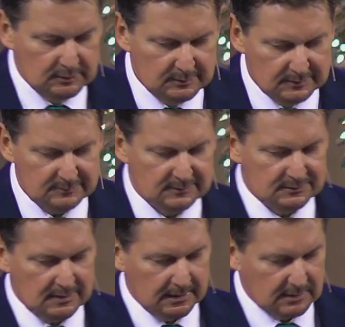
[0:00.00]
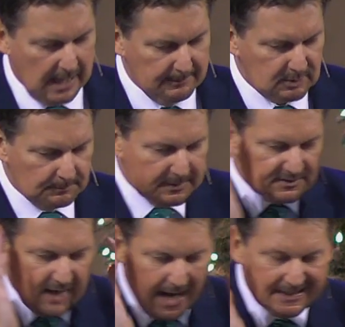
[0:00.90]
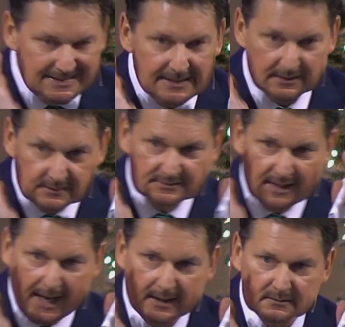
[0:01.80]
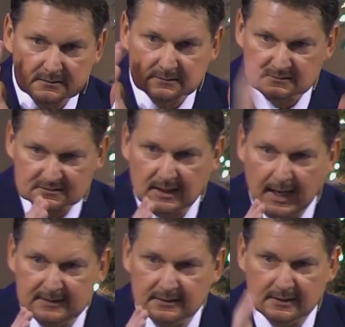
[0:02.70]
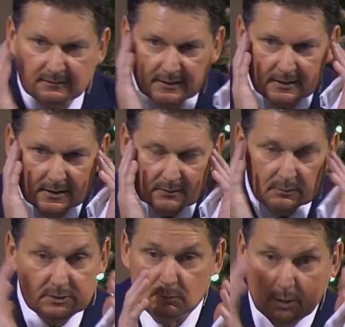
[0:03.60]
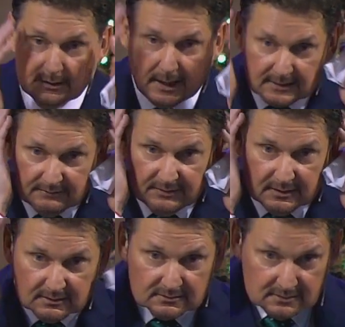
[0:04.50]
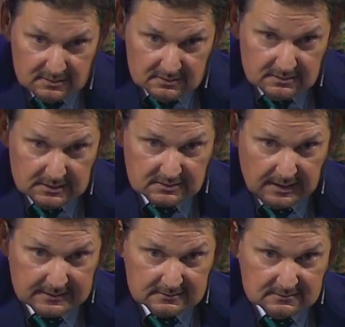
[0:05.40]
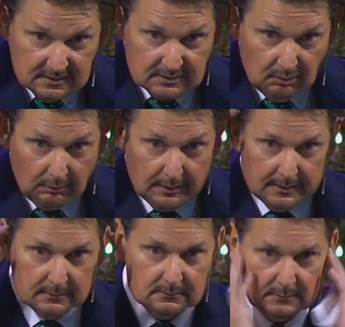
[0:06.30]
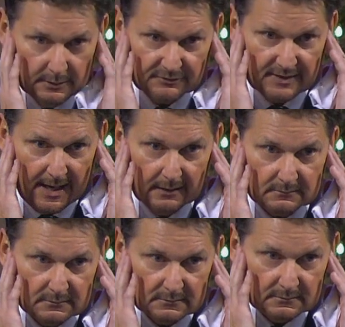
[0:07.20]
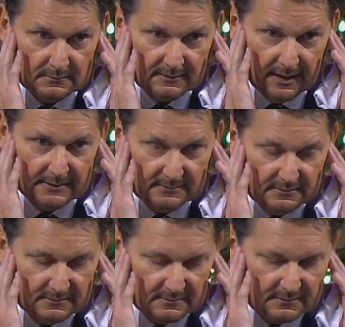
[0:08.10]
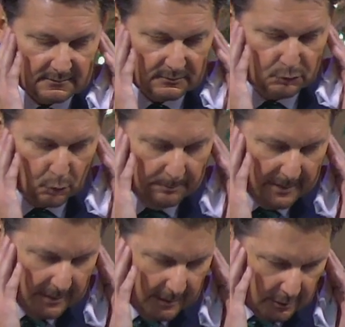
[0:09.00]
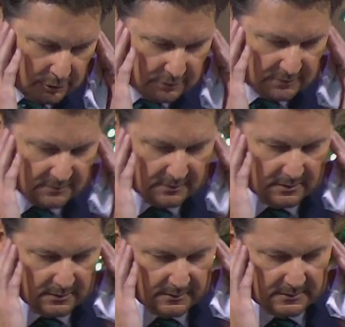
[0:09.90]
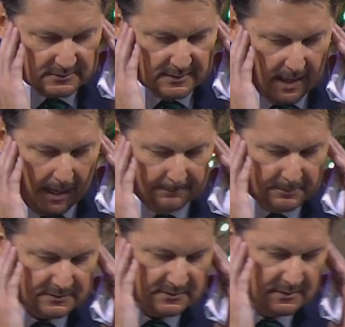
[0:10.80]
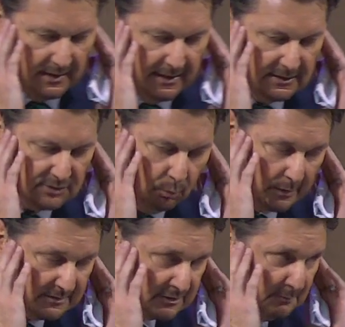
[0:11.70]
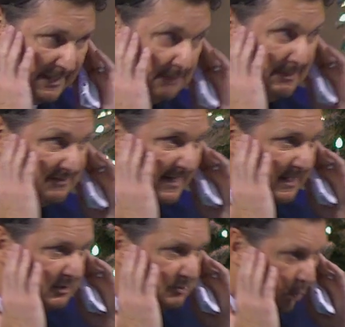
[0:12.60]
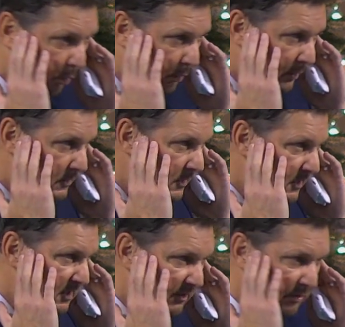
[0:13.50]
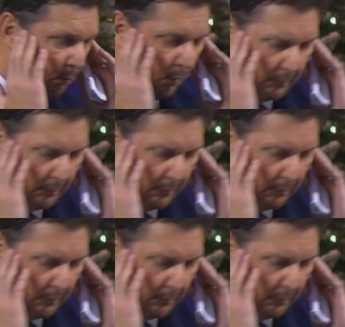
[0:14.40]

it's kind of comical, but the idea is that. This is the idea here. When you would not give ear, it's like ignoring it. Ears down, right? Droopy ears. It's the opposite. So what's this mean? It means they ignored the